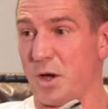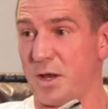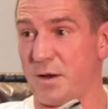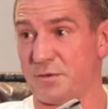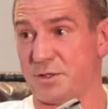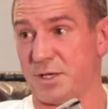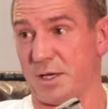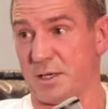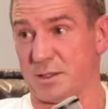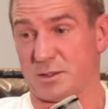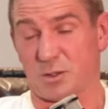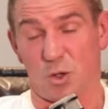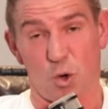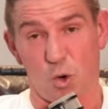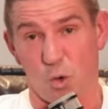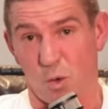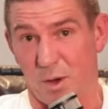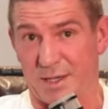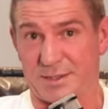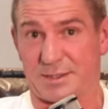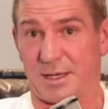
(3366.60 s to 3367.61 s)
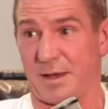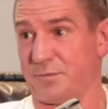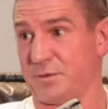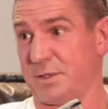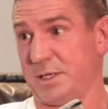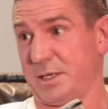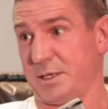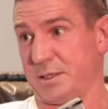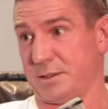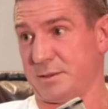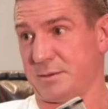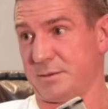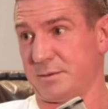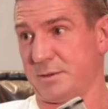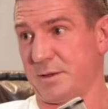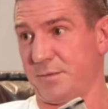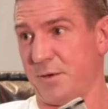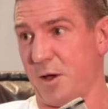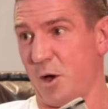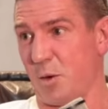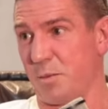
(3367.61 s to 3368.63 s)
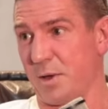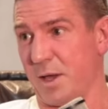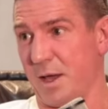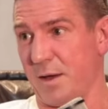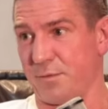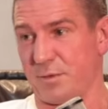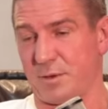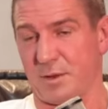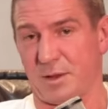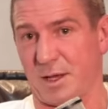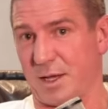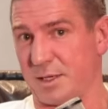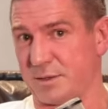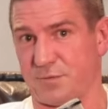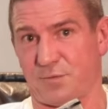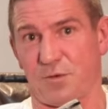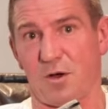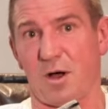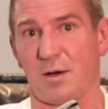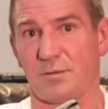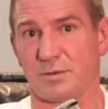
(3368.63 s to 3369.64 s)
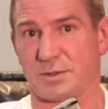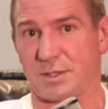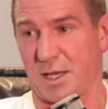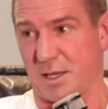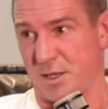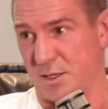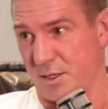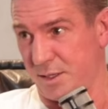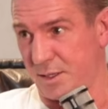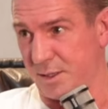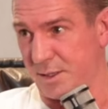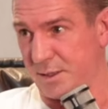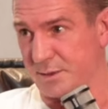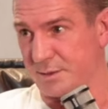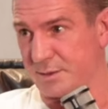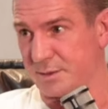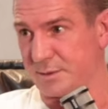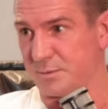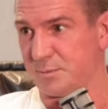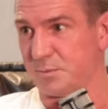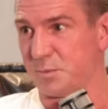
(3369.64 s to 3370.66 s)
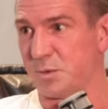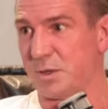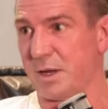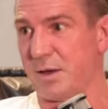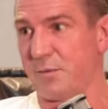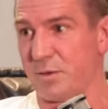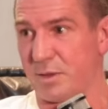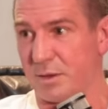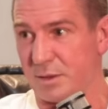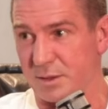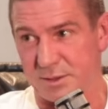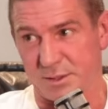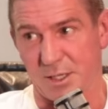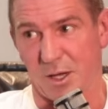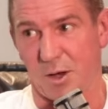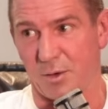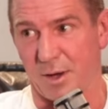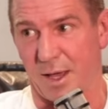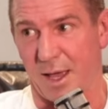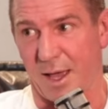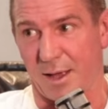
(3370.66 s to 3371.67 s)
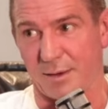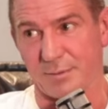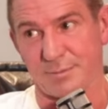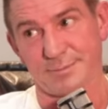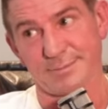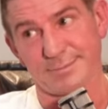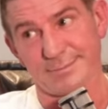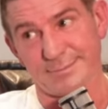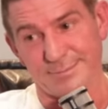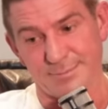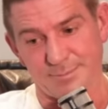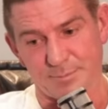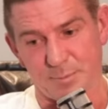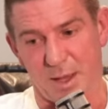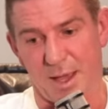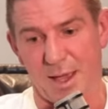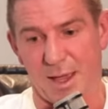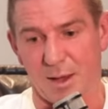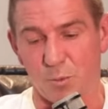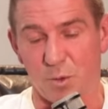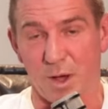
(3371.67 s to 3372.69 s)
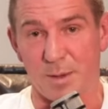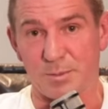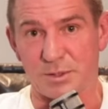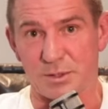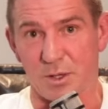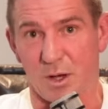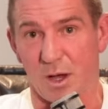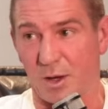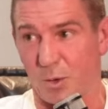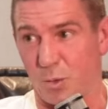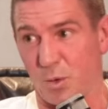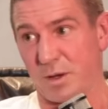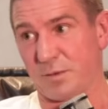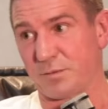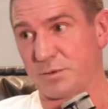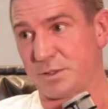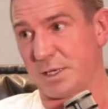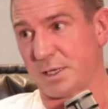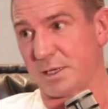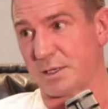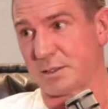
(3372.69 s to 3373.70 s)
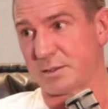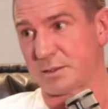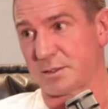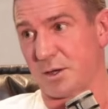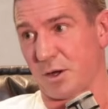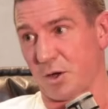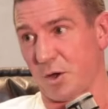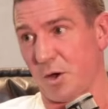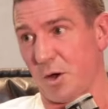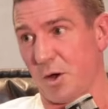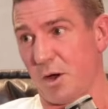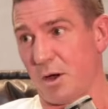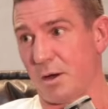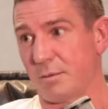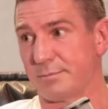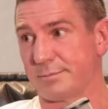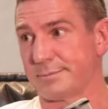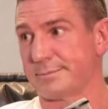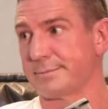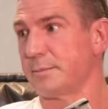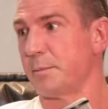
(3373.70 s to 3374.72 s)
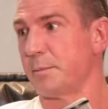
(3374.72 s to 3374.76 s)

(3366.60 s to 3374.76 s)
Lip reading: Queen of Tickets always have tickets. They've helped me out for the last 5 or 10 years. When everything's sold out, bang, website, queenoftickets.com,